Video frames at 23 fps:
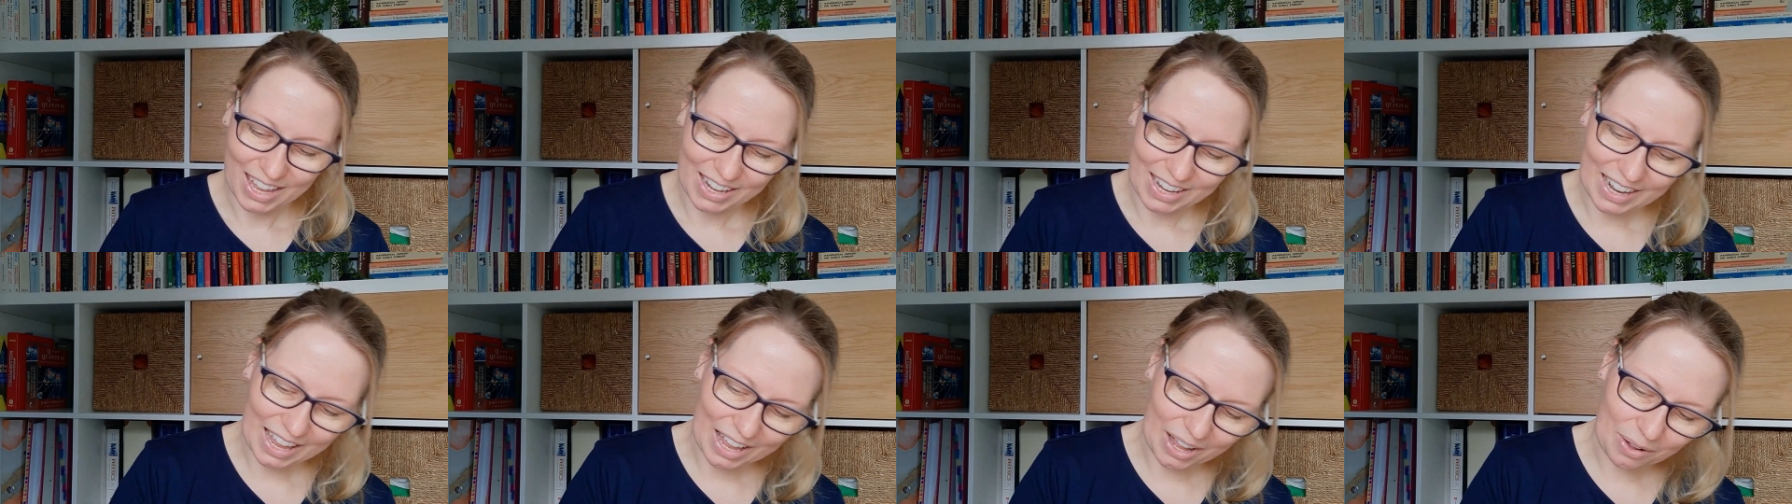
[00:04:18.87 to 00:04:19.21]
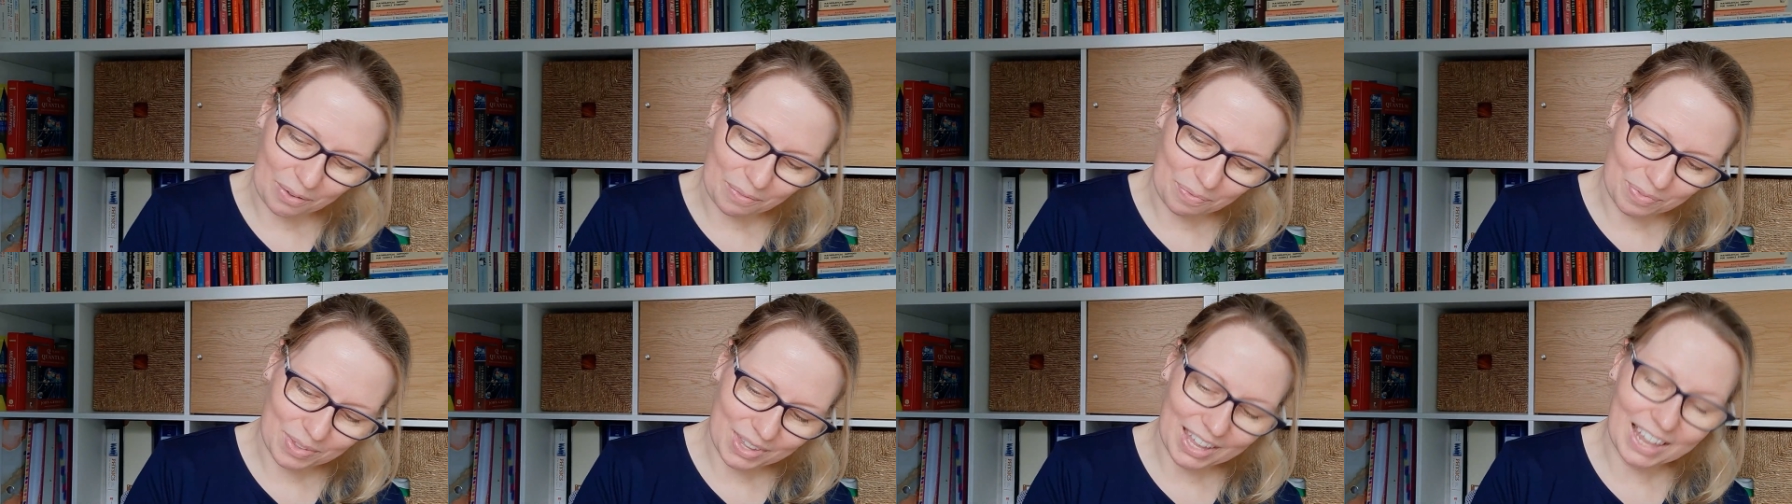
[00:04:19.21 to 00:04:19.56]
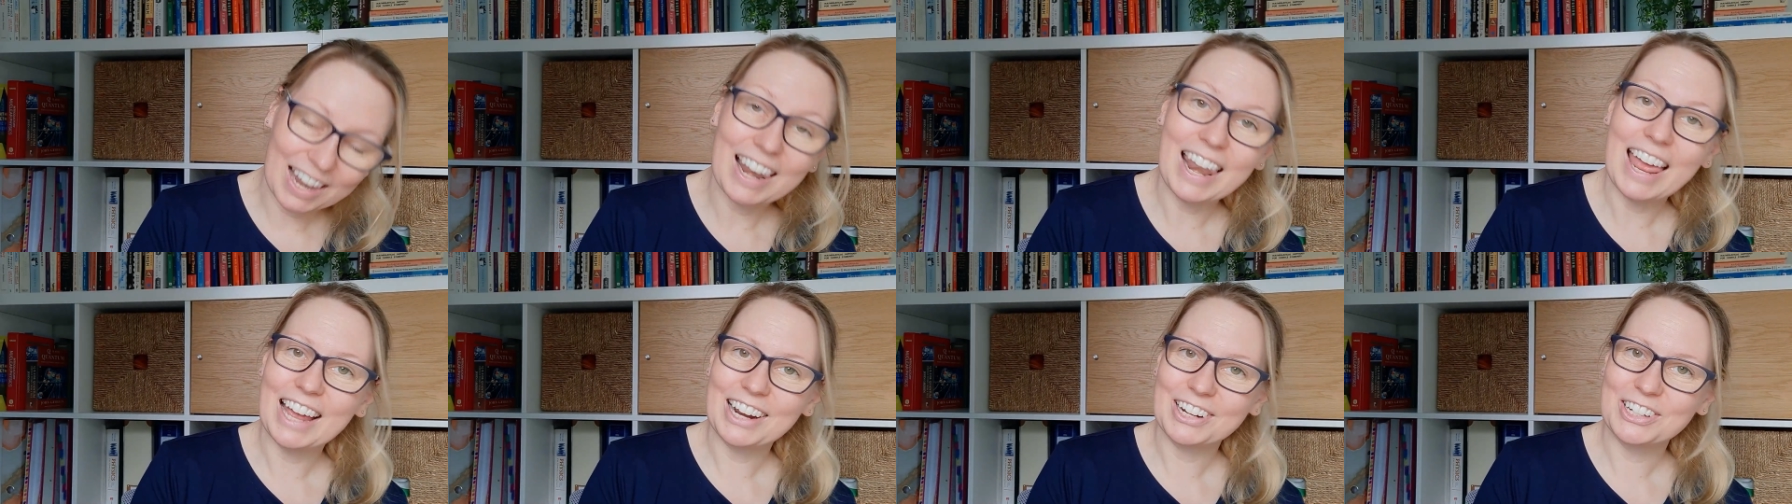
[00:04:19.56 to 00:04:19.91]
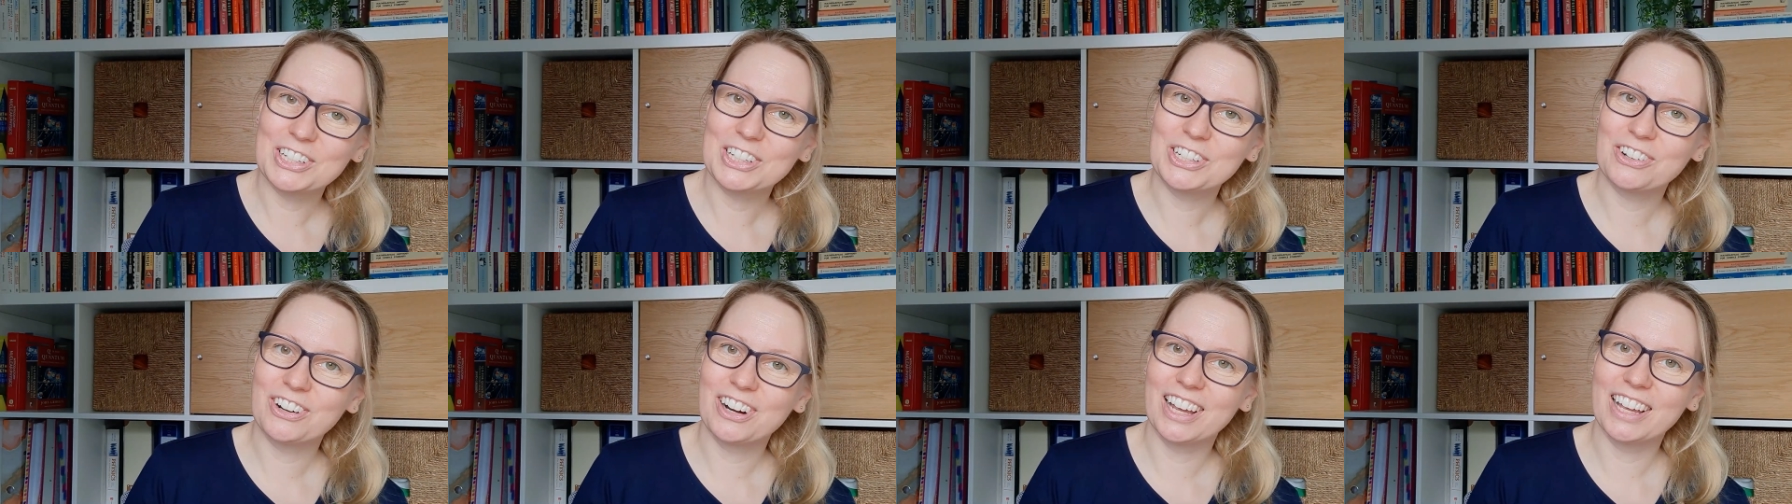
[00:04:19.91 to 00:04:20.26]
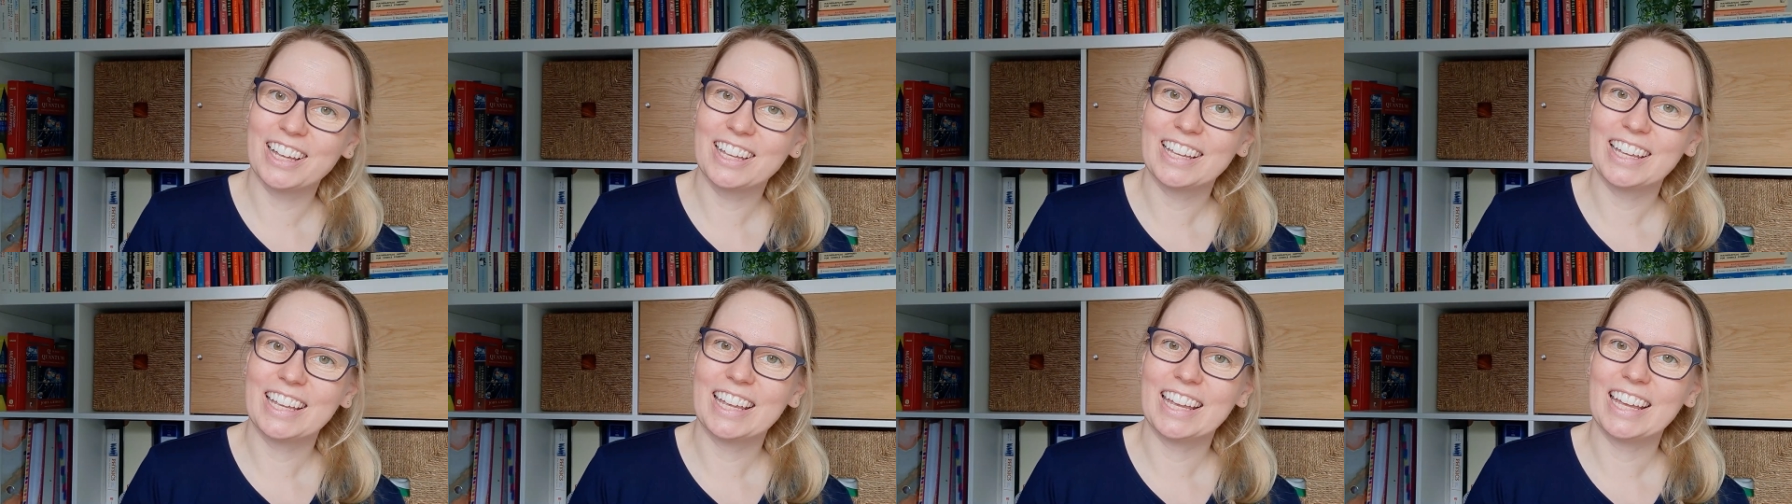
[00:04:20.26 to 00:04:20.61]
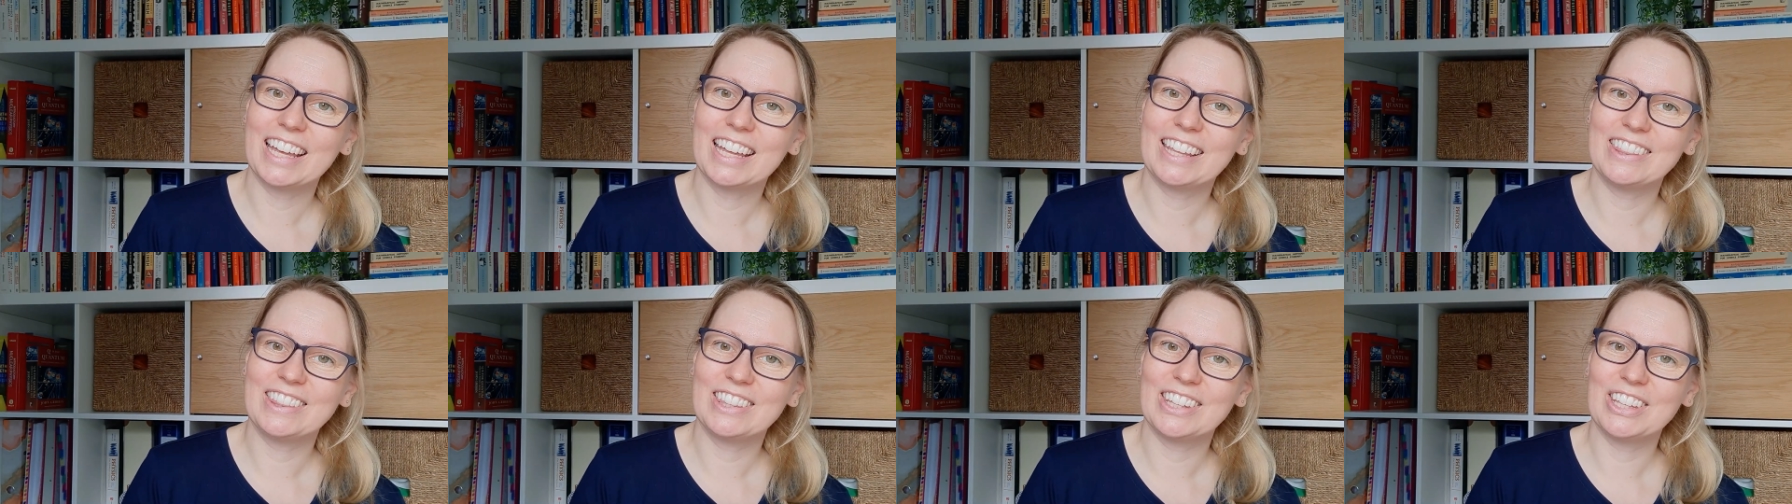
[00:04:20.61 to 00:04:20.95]
Now, a lecturer
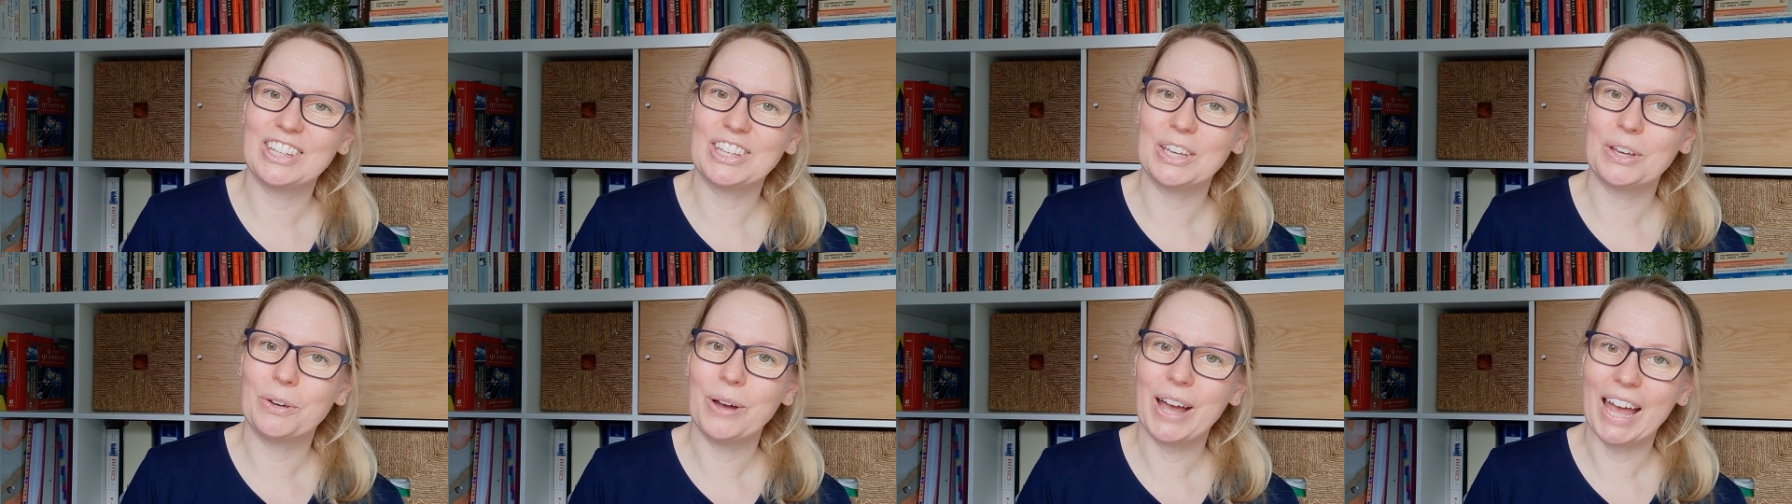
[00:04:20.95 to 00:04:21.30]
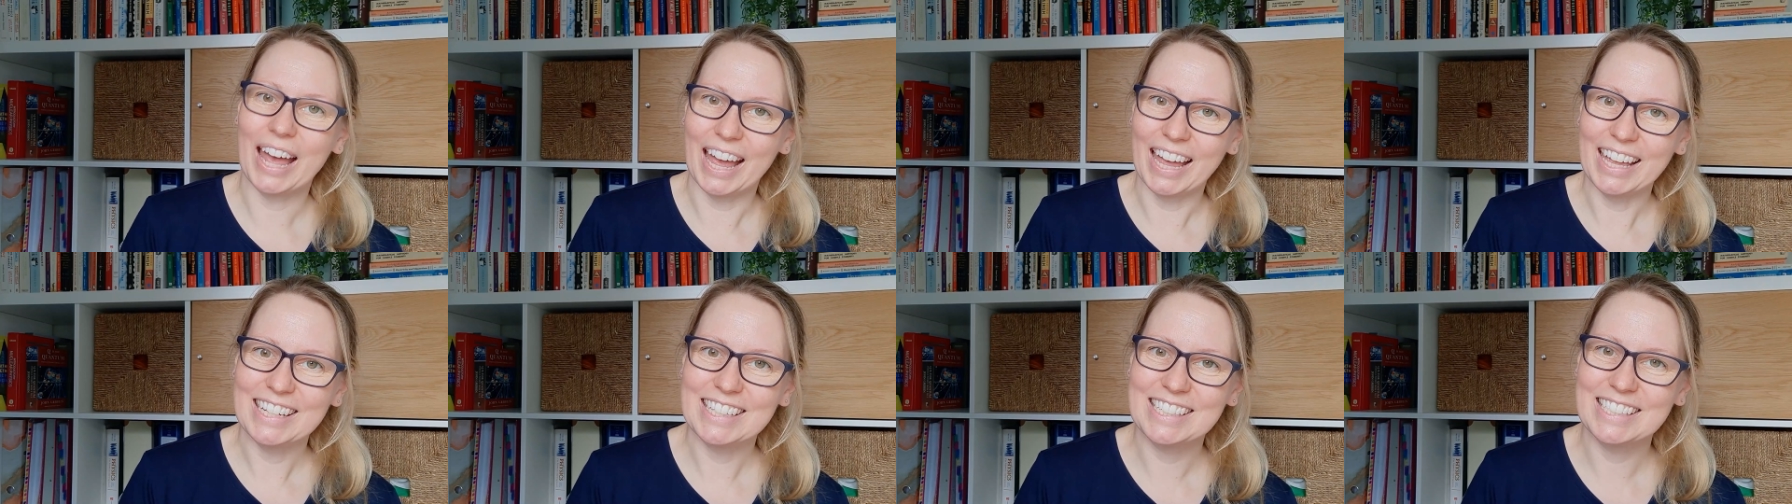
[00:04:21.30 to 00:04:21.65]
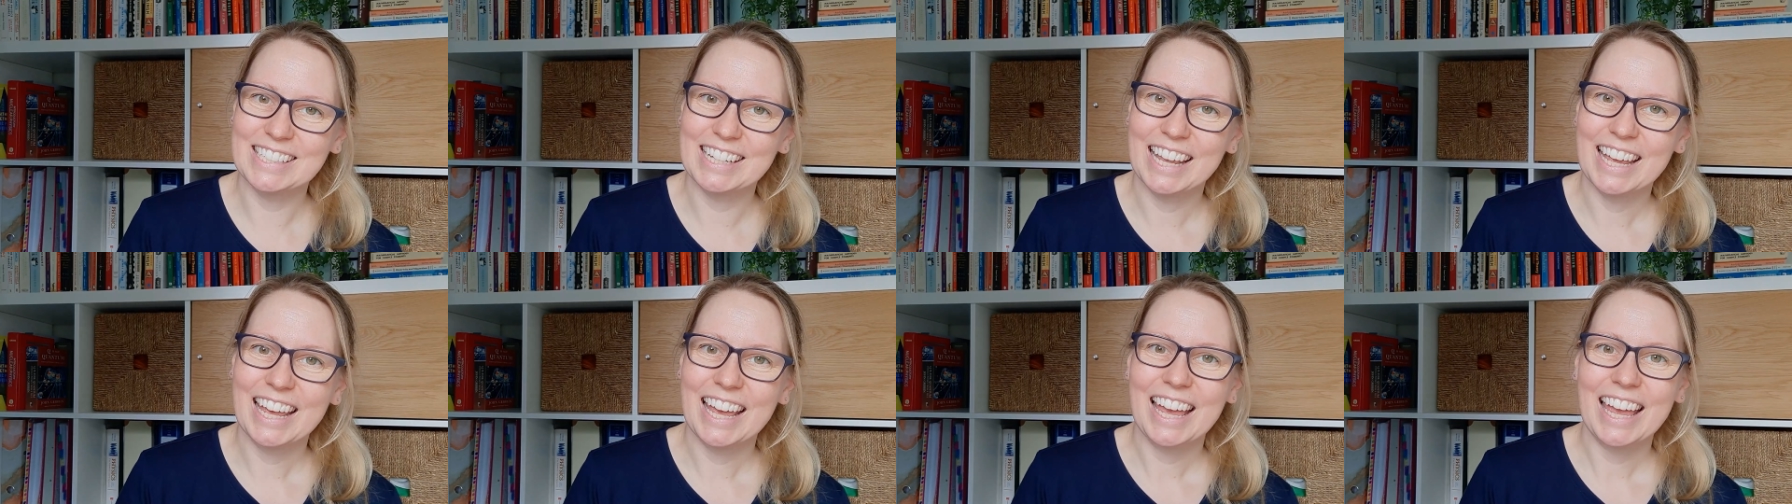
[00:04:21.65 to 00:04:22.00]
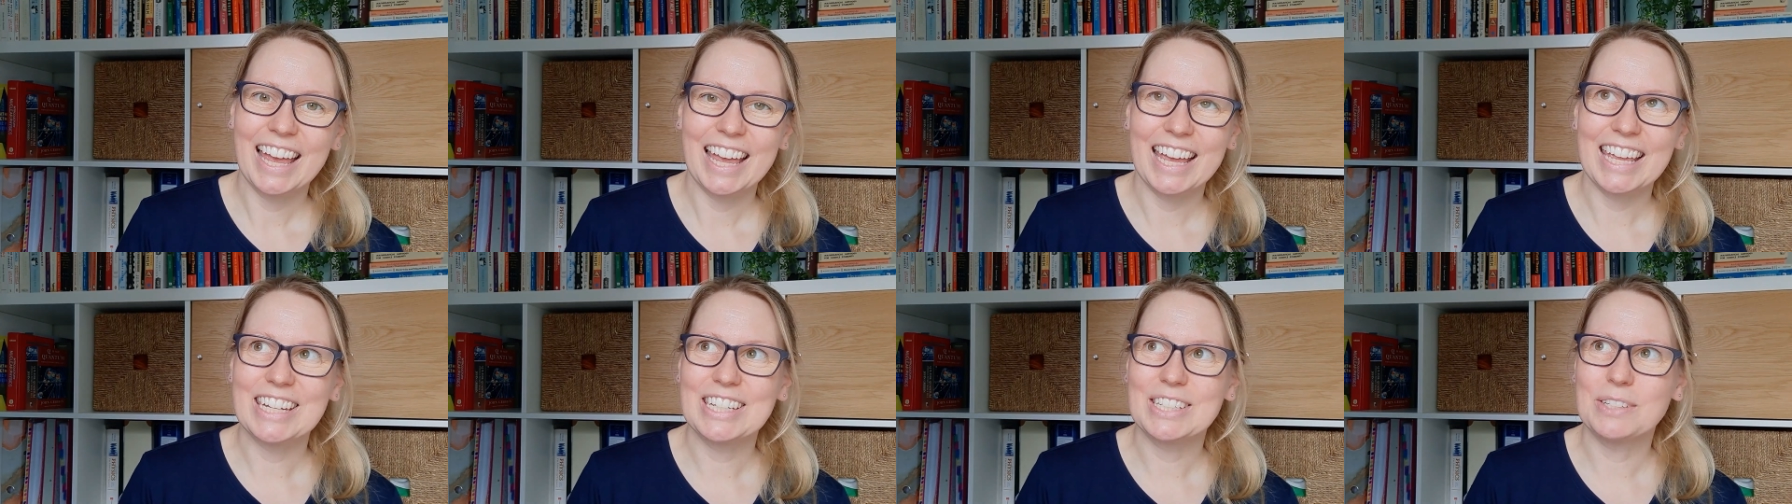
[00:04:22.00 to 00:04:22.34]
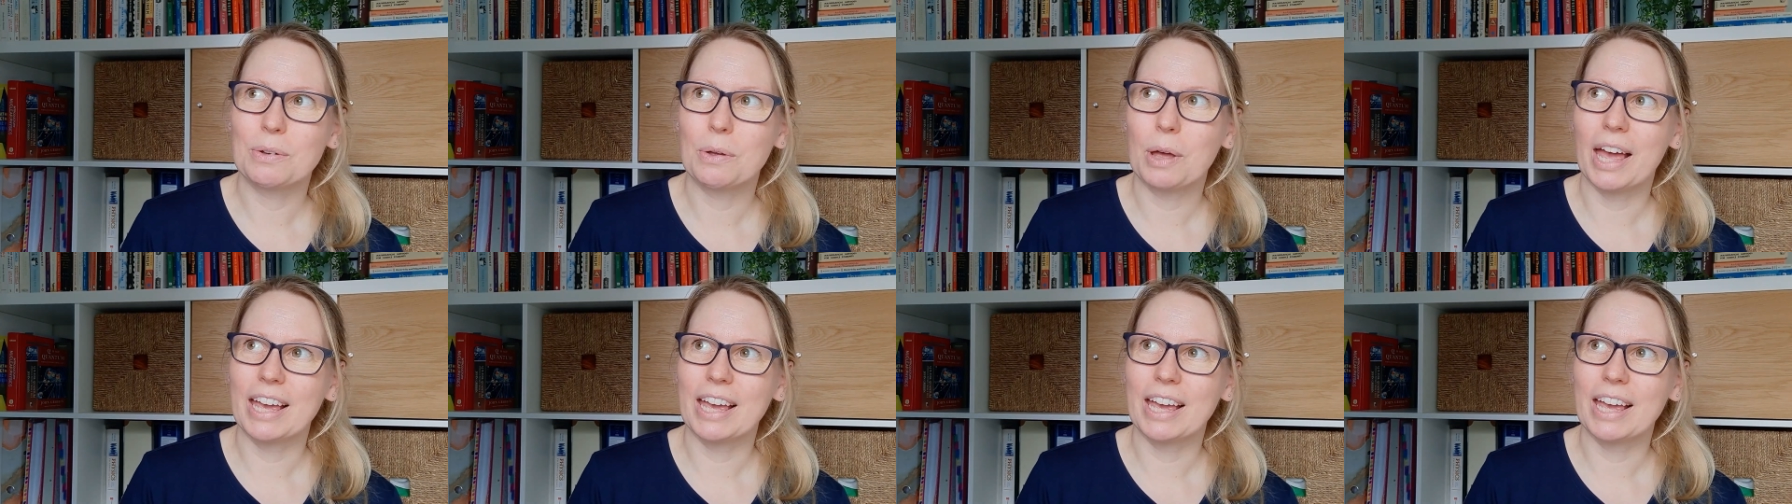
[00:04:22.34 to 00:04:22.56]
in the US is,